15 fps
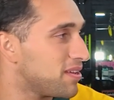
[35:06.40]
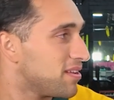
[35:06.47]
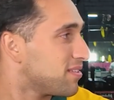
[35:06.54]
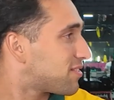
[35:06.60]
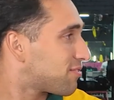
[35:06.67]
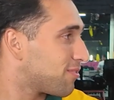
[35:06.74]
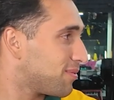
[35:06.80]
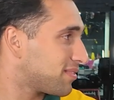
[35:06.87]
been
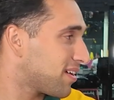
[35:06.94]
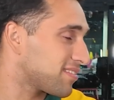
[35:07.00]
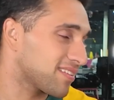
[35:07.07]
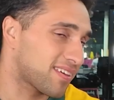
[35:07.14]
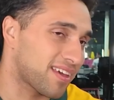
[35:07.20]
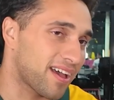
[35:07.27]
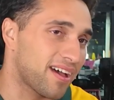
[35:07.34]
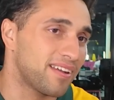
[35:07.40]
interim. It
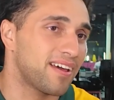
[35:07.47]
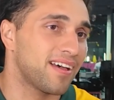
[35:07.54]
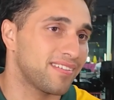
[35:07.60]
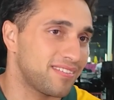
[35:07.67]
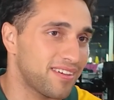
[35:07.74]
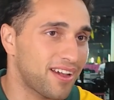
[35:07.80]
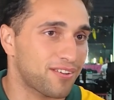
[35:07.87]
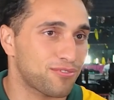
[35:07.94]
doesn't count
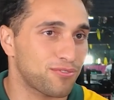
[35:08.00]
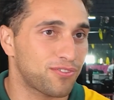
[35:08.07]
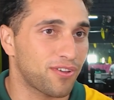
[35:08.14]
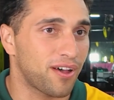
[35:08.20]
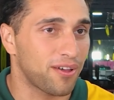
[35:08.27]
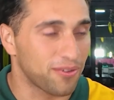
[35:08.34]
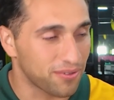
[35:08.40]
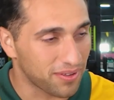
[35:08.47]
as the actual
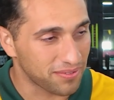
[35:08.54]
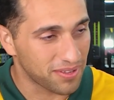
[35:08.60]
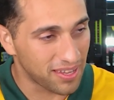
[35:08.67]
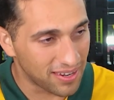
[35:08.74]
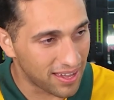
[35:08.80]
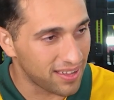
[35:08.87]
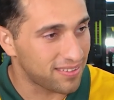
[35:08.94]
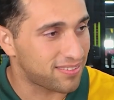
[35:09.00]
title. He
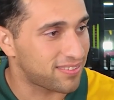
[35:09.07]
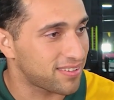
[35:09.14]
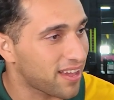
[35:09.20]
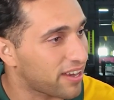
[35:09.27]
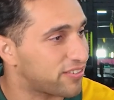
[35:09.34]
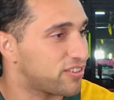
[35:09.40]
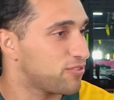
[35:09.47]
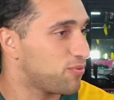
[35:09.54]
needs to
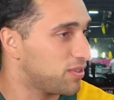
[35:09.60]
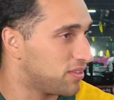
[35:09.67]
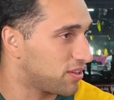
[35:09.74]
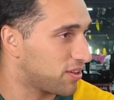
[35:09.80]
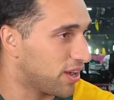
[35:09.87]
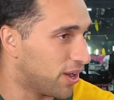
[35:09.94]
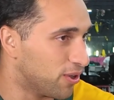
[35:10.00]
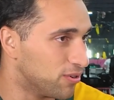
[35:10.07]
actually win the
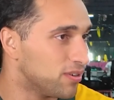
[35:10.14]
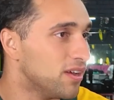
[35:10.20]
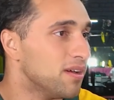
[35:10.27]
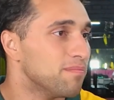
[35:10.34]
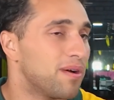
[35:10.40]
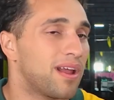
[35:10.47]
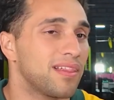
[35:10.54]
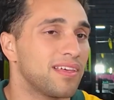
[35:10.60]
gold,
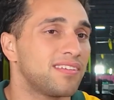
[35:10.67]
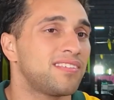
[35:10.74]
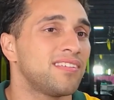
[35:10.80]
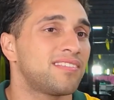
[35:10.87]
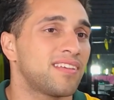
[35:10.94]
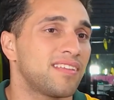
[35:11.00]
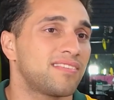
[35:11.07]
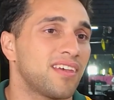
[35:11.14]
but at least he
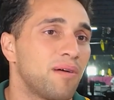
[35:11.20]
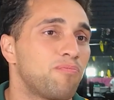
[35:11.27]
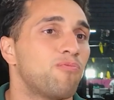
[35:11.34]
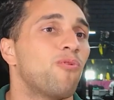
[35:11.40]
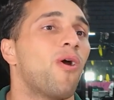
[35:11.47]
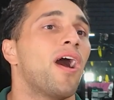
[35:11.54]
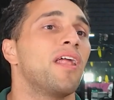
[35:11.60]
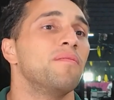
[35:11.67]
sets up
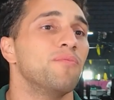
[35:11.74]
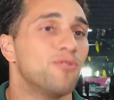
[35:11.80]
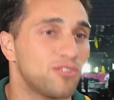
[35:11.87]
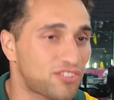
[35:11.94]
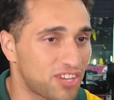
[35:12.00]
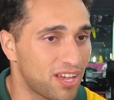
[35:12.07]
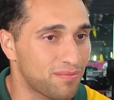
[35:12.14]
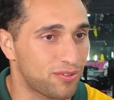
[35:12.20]
one more
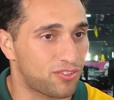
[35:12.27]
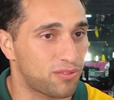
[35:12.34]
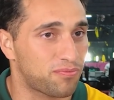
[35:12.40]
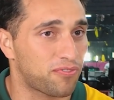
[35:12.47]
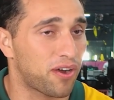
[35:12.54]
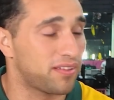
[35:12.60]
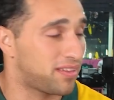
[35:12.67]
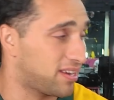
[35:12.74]

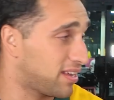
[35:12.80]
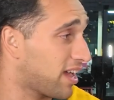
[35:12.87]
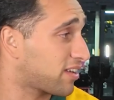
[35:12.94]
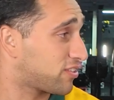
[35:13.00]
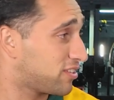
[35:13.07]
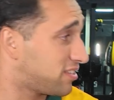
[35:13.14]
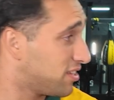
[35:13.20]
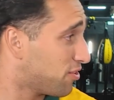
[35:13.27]
championship fight that he
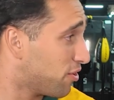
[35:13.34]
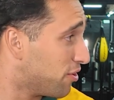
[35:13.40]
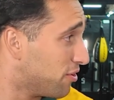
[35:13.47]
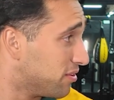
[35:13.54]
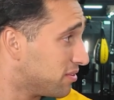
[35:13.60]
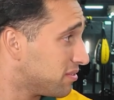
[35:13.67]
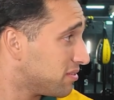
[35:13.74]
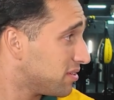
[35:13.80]
actually did
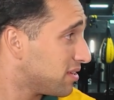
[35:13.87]
earn.